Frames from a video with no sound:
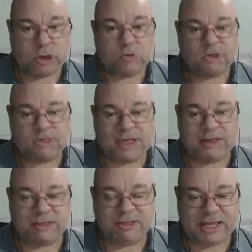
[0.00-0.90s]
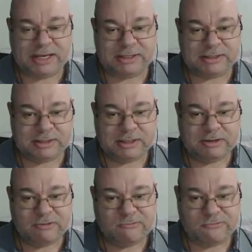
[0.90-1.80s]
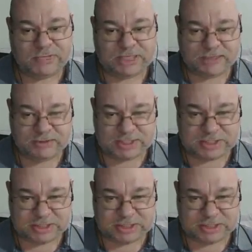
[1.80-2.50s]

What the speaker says: without then filling this